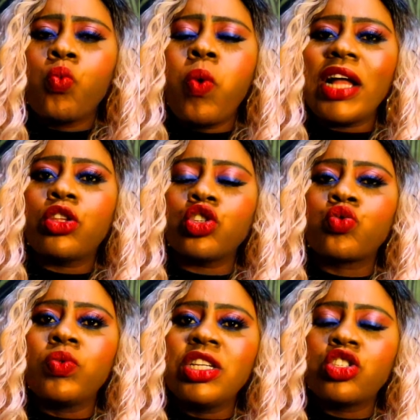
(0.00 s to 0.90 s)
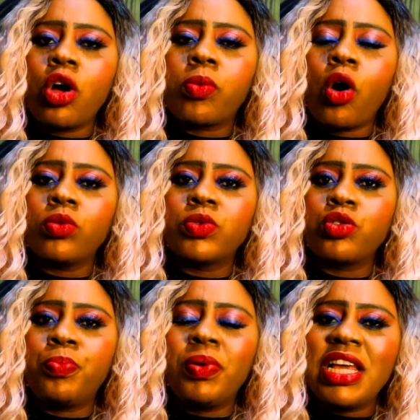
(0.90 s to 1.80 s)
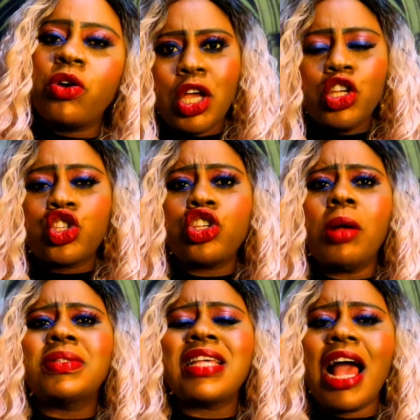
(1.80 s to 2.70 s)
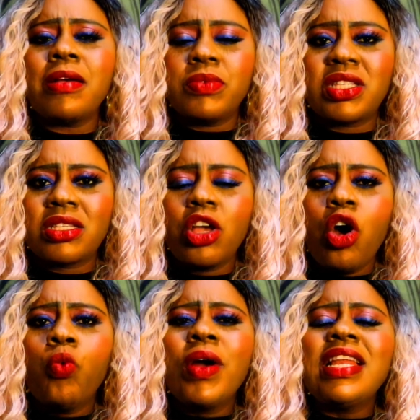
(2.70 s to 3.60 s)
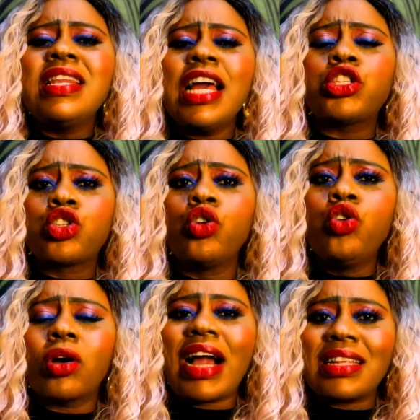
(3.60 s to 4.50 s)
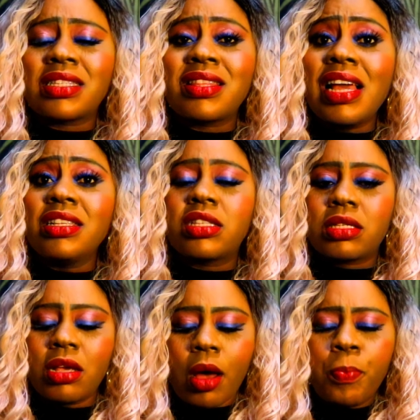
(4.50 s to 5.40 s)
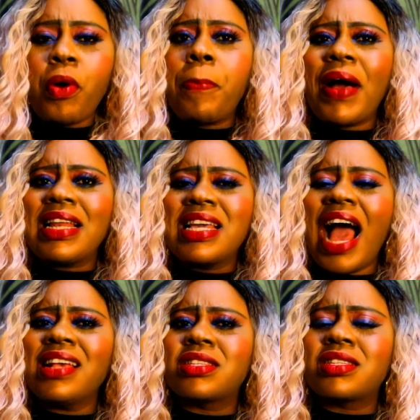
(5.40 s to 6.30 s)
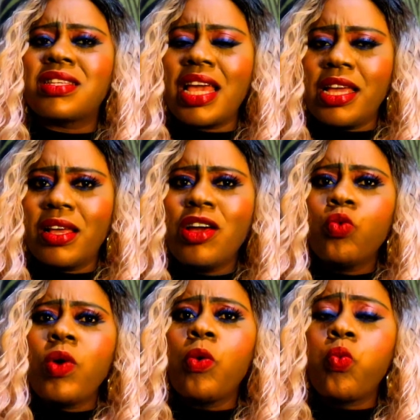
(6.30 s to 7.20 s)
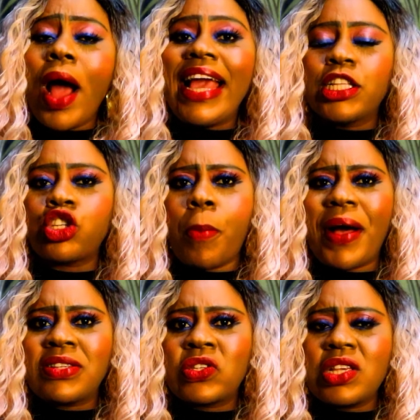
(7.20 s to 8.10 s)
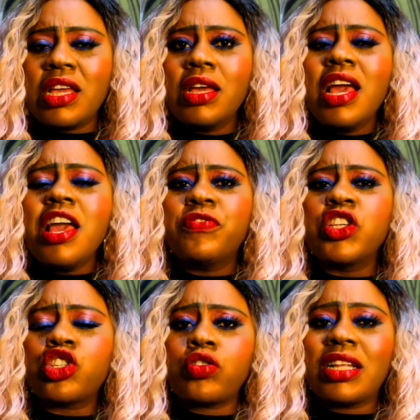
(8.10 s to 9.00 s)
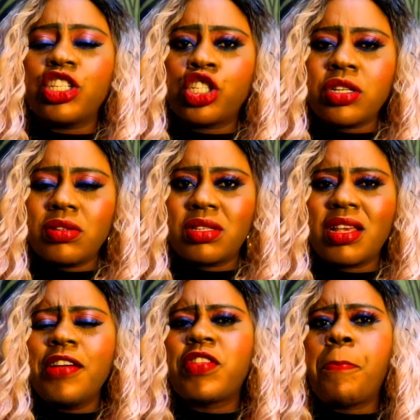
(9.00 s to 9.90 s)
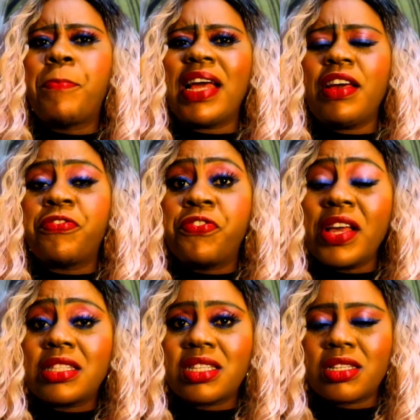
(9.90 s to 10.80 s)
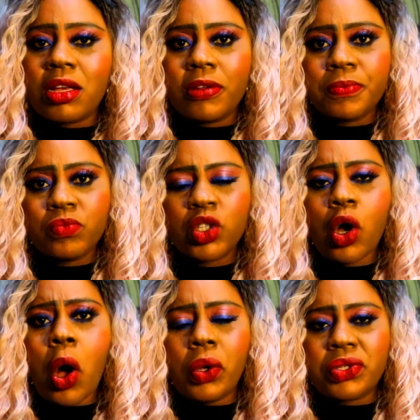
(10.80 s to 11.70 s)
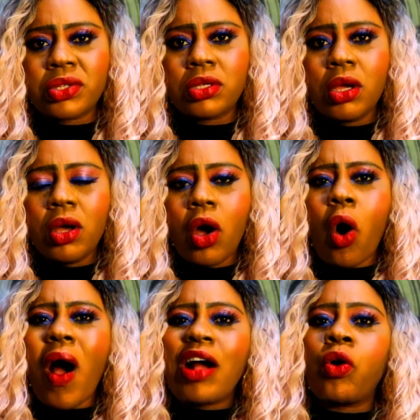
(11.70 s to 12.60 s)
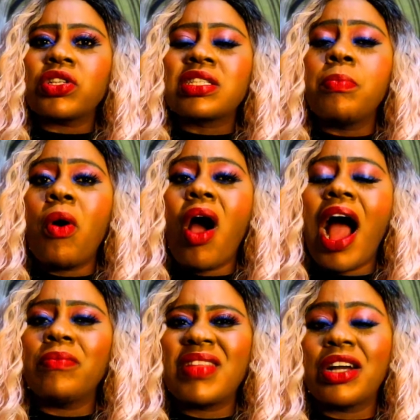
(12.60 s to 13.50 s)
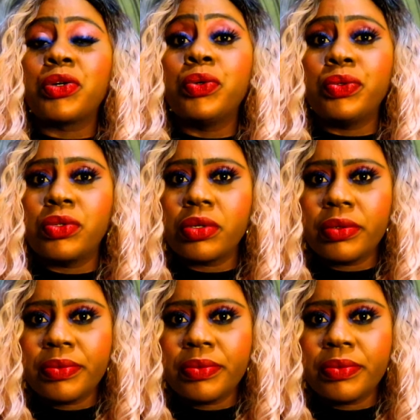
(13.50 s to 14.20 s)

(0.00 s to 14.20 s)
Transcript: Where does wisdom come to play? Sometimes we need to look at things properly and see. We weigh it up and see if these traditions, if they benefit us or are causing more harm than good.